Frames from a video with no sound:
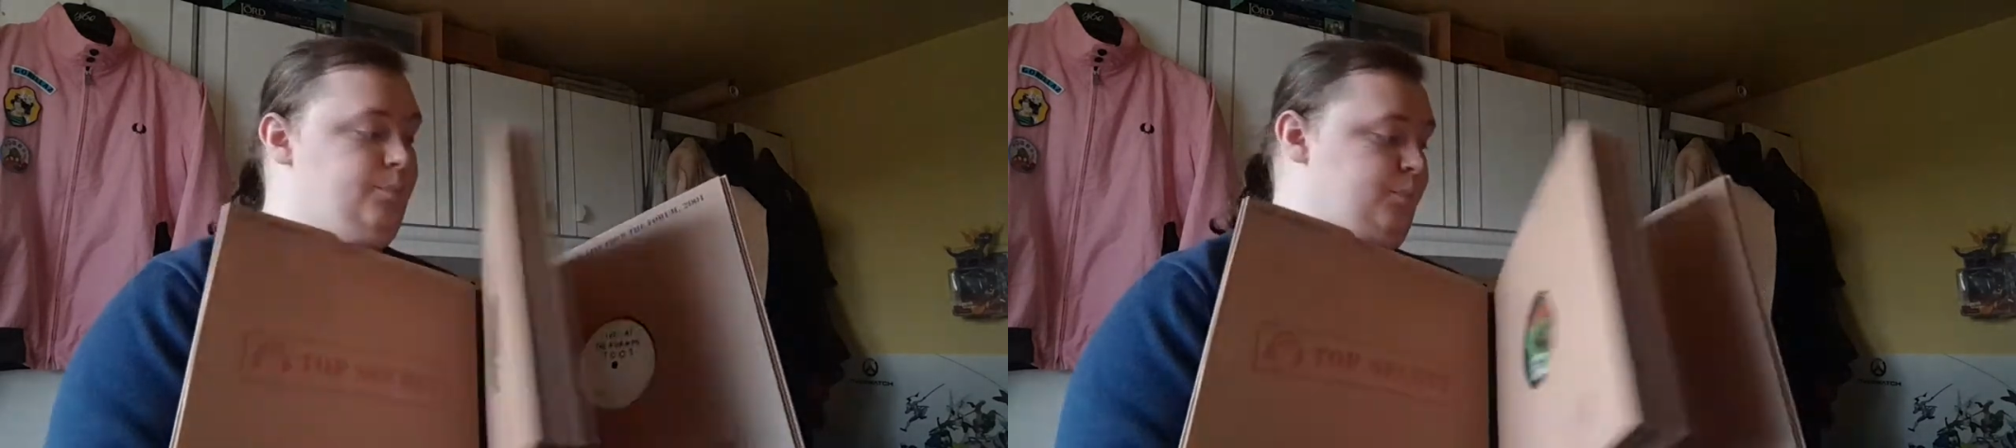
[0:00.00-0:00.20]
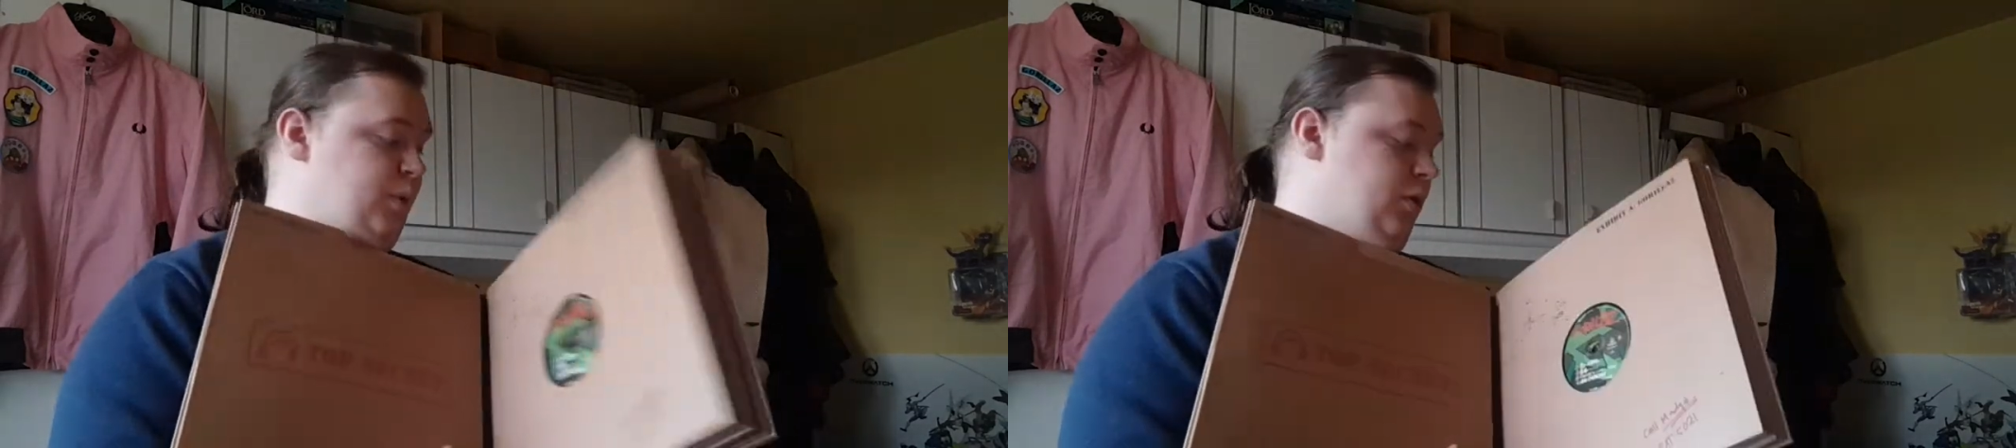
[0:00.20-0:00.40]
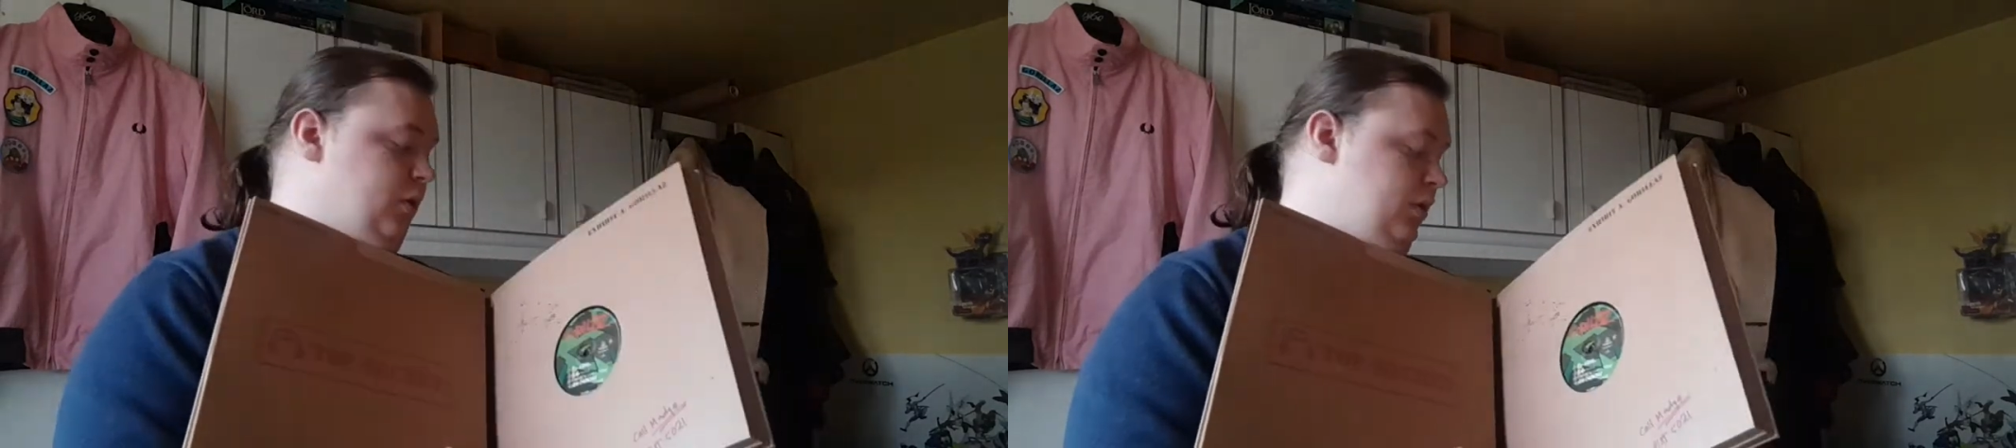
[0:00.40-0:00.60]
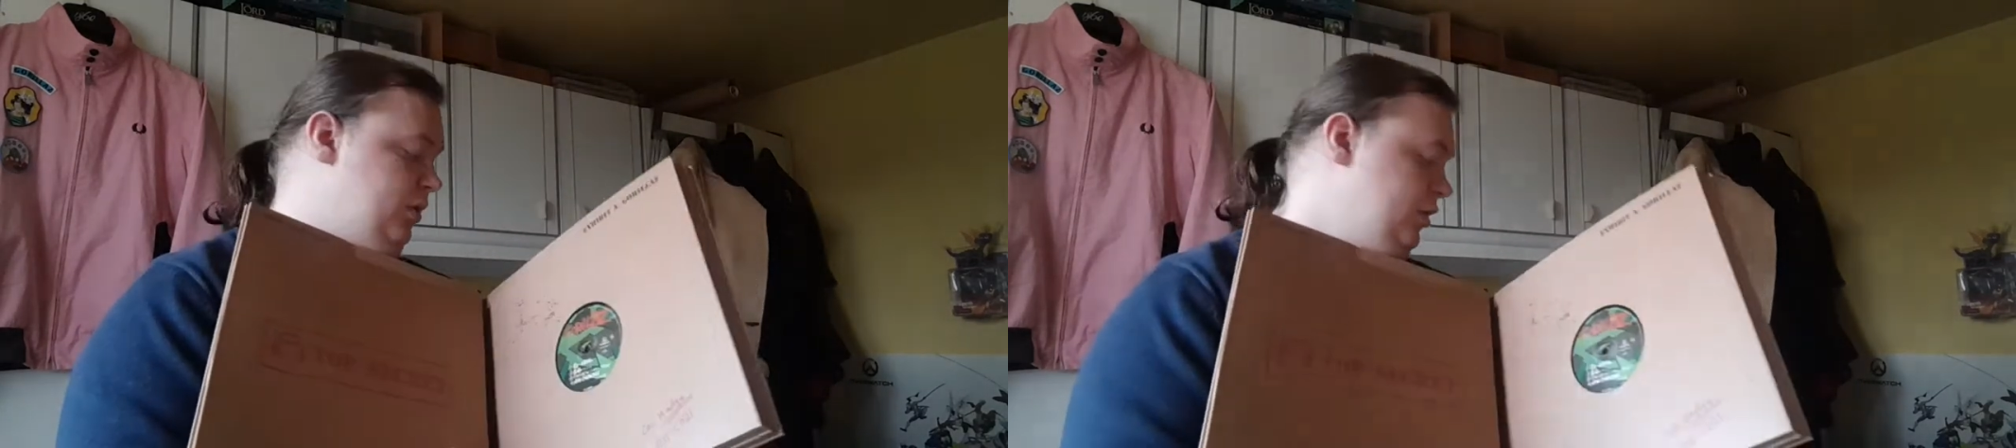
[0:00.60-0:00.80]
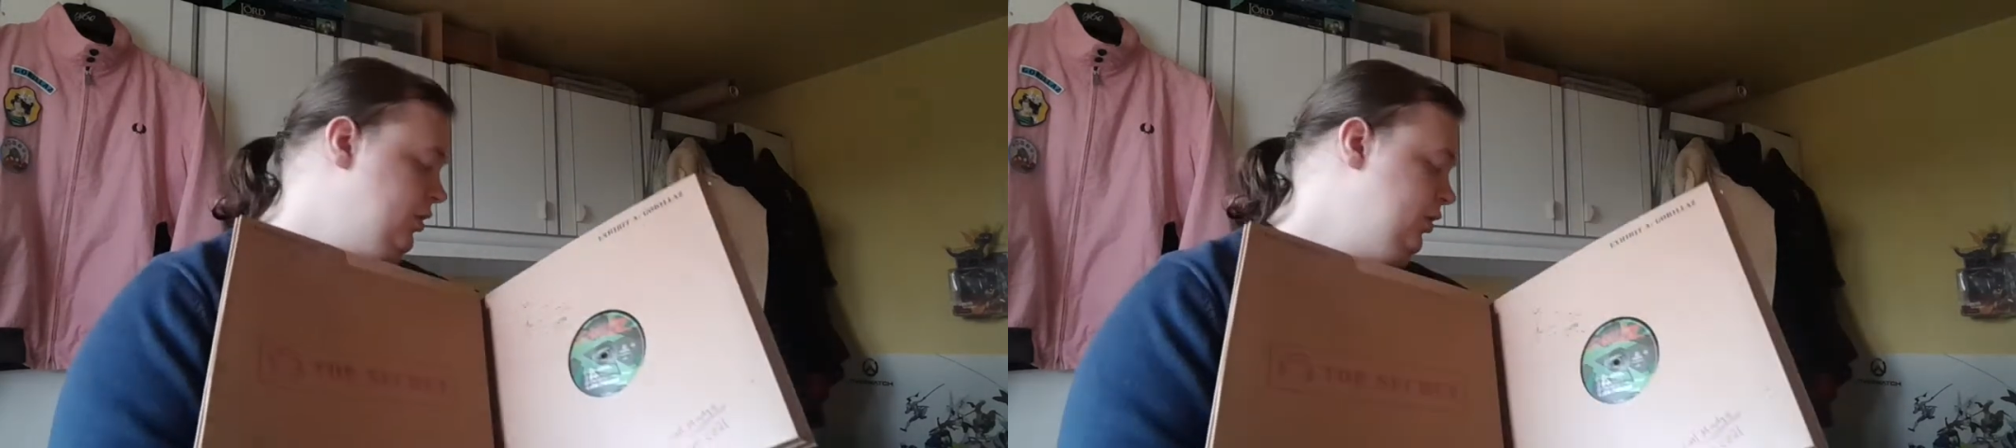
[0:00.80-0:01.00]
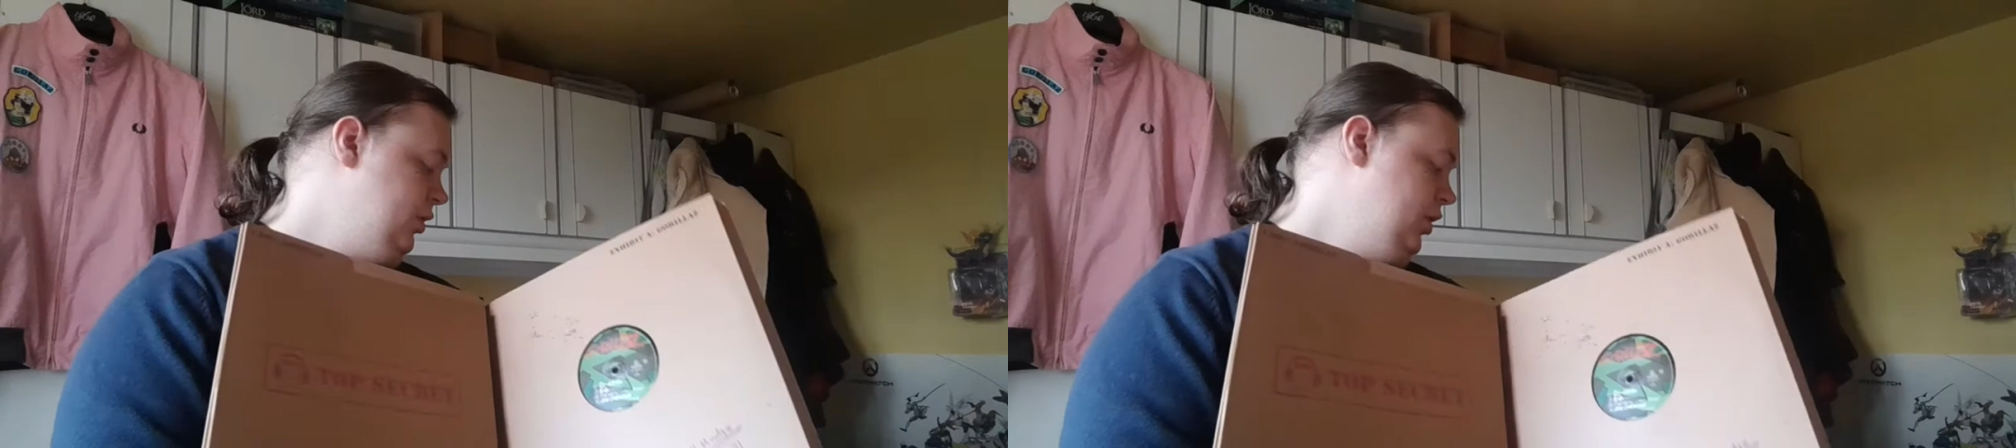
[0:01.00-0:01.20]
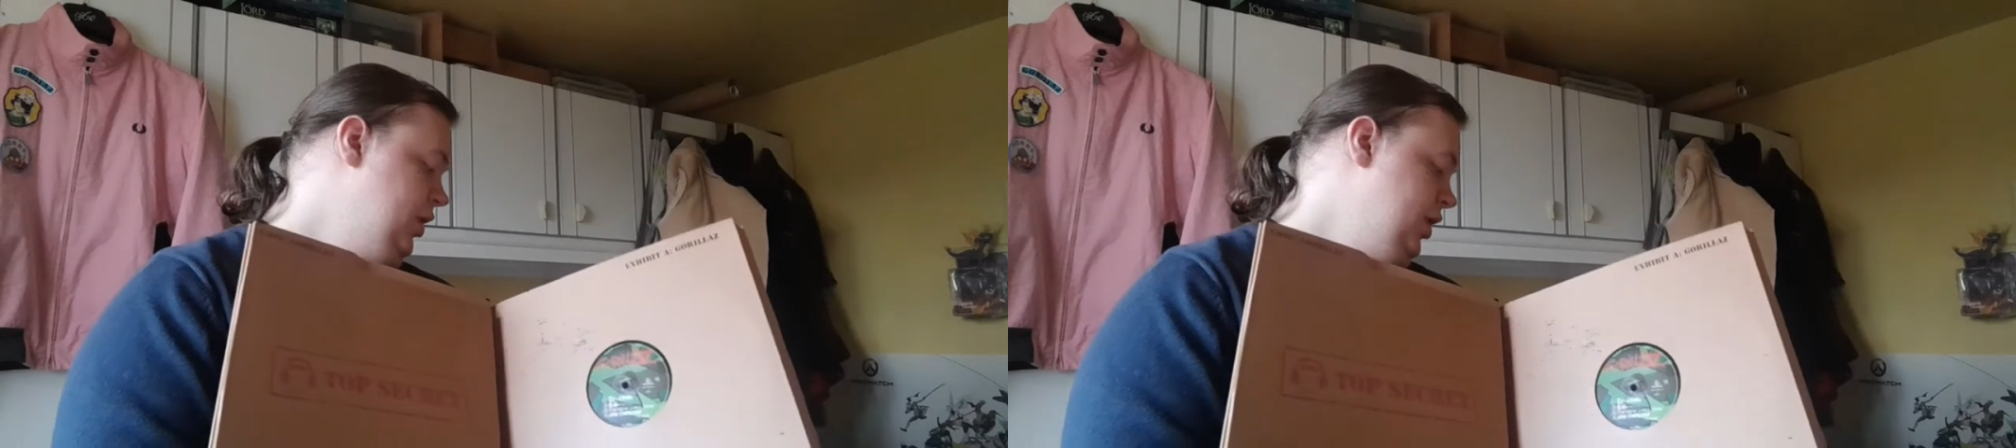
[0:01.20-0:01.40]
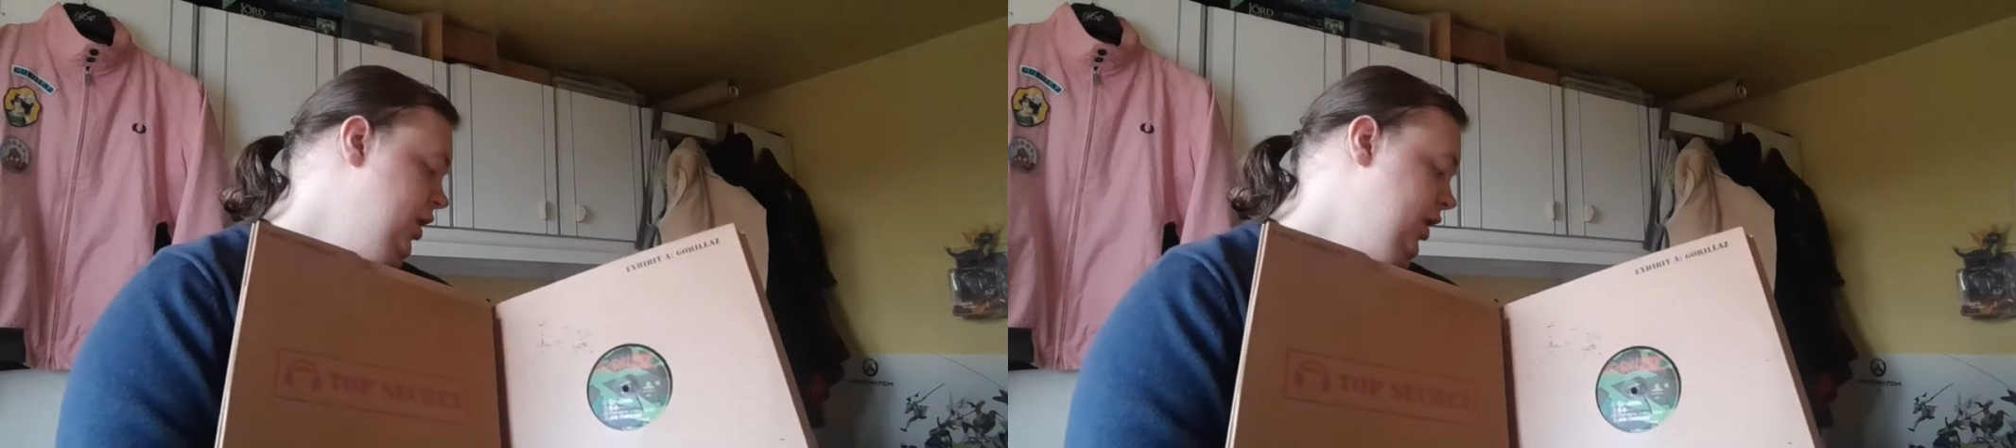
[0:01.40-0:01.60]
but
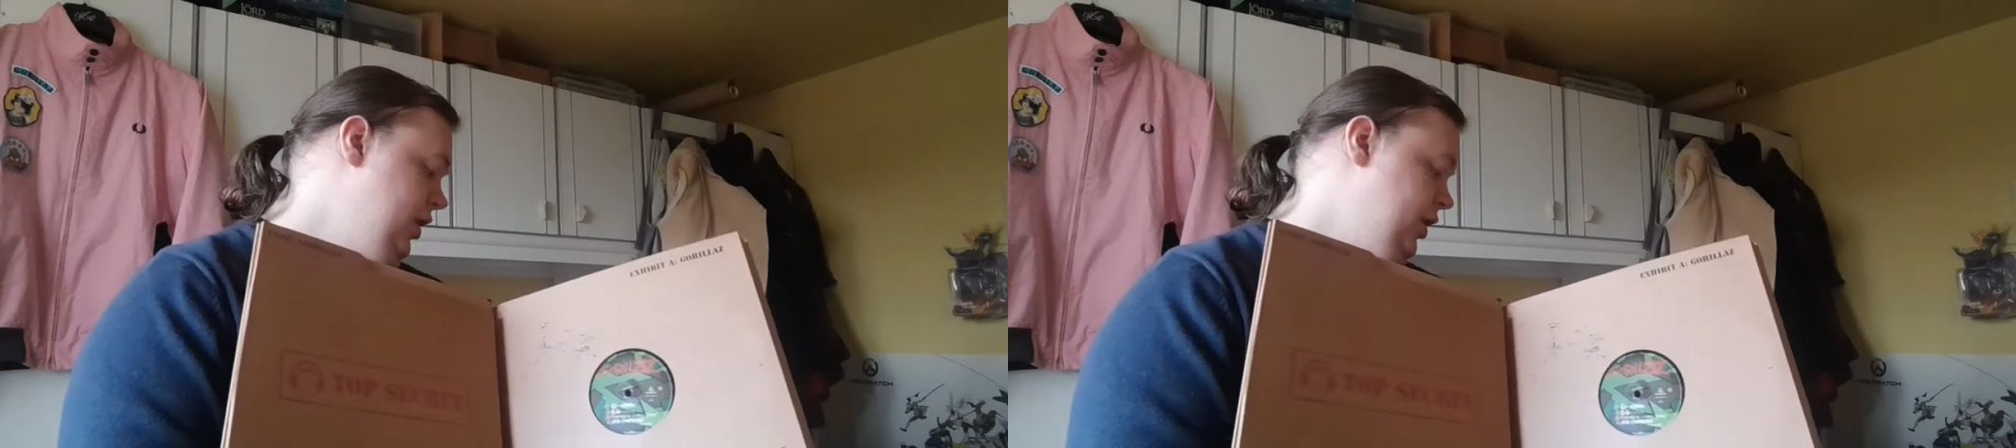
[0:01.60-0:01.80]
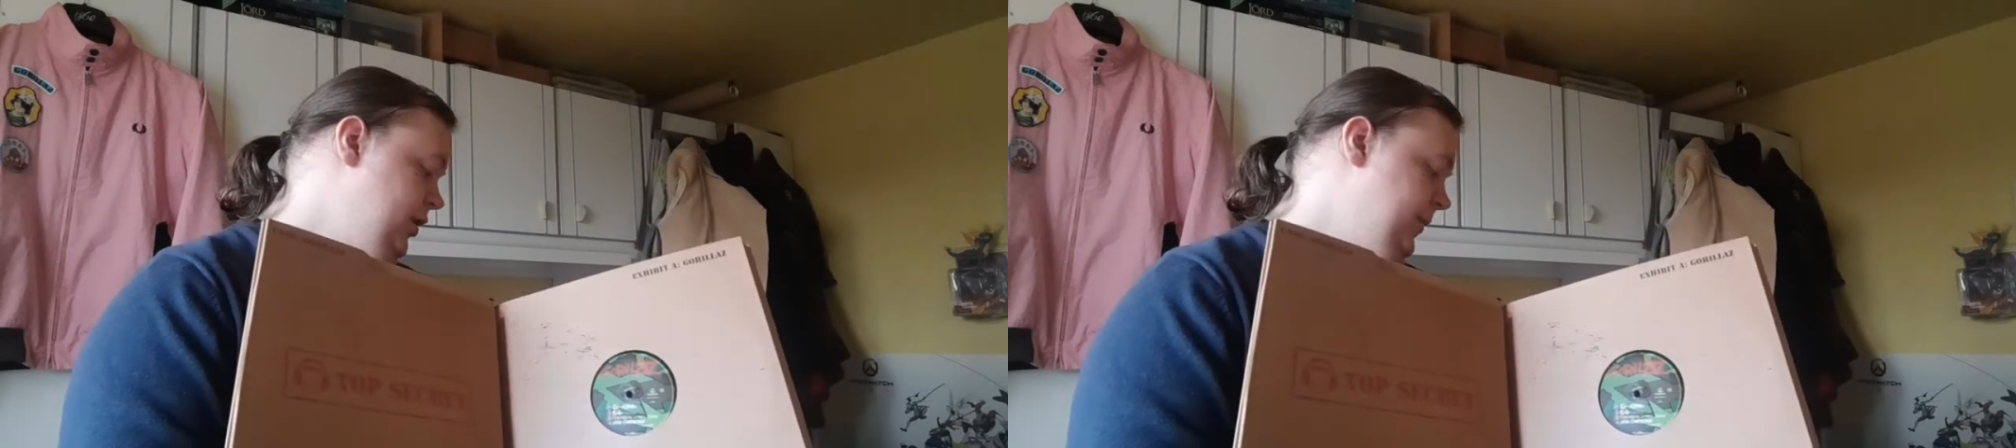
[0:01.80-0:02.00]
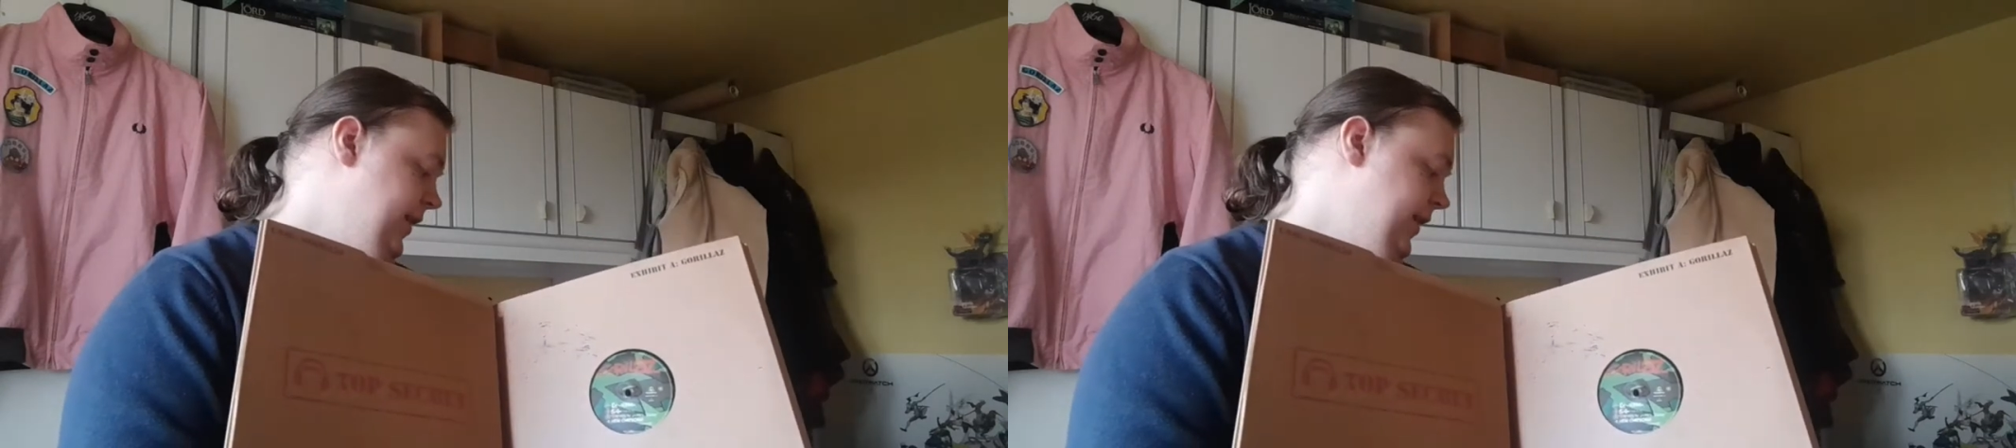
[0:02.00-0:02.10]
I